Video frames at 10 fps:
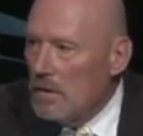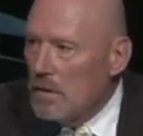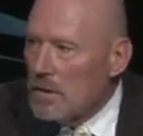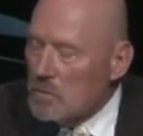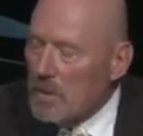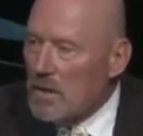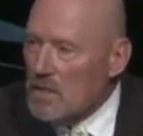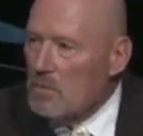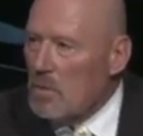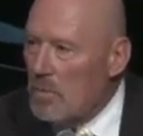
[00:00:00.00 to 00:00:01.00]
It's because
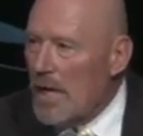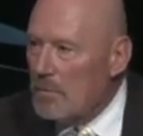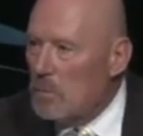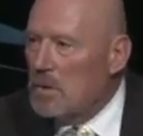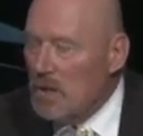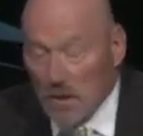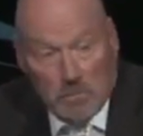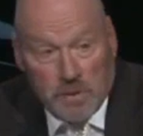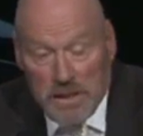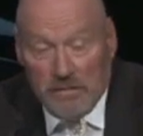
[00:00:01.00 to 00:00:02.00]
I'm a
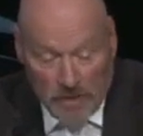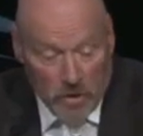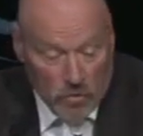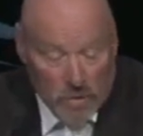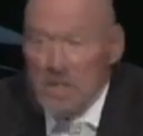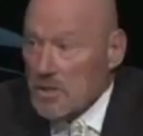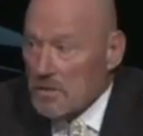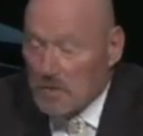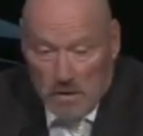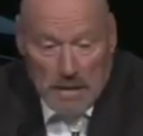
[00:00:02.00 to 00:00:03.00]
Bible-believing Christian
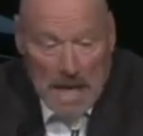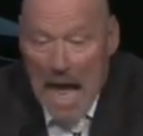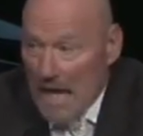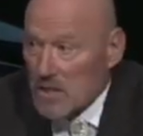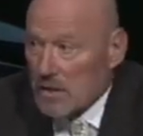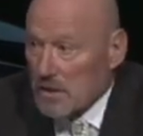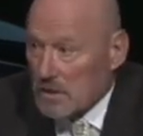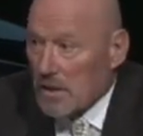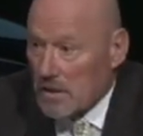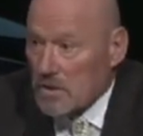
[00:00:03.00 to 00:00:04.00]
that actually
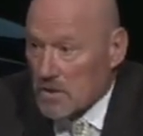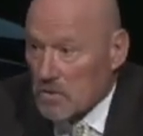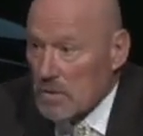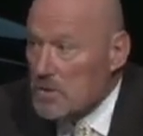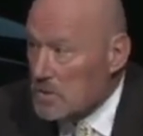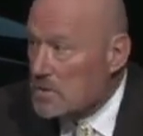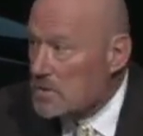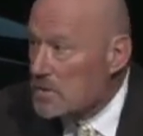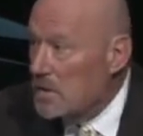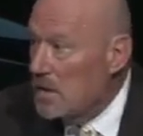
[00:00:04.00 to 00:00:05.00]
studies the
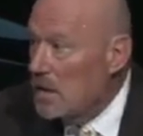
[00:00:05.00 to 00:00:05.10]
Scriptures.